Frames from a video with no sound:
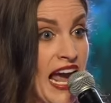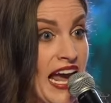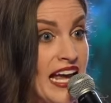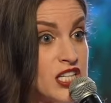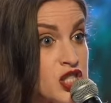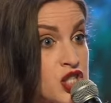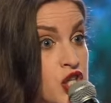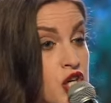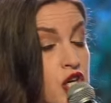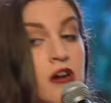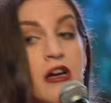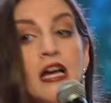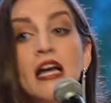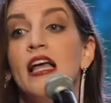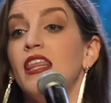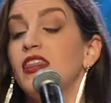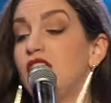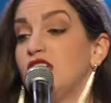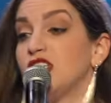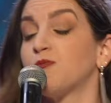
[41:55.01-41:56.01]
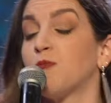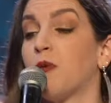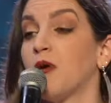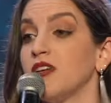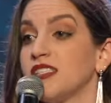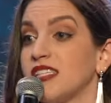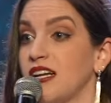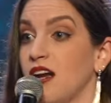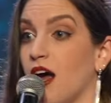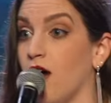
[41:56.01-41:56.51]
cancer. This
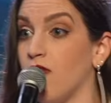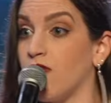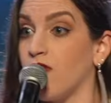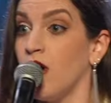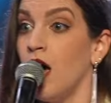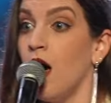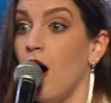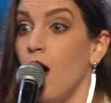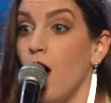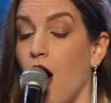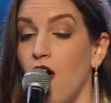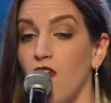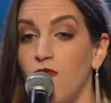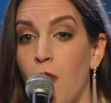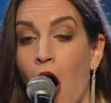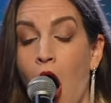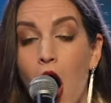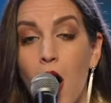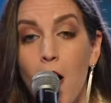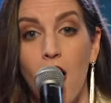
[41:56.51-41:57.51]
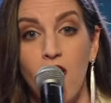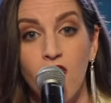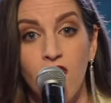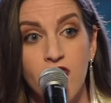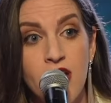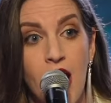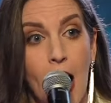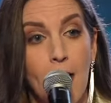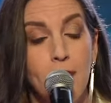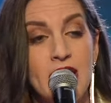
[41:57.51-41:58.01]
person of
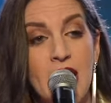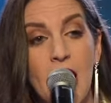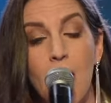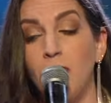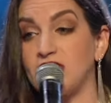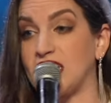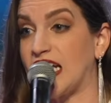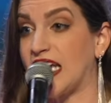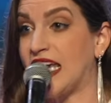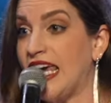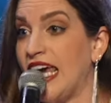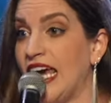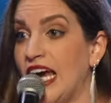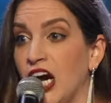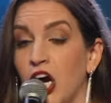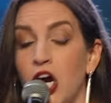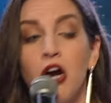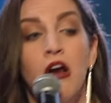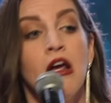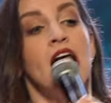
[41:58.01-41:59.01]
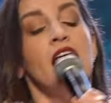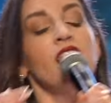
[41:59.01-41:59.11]
not being able to hear.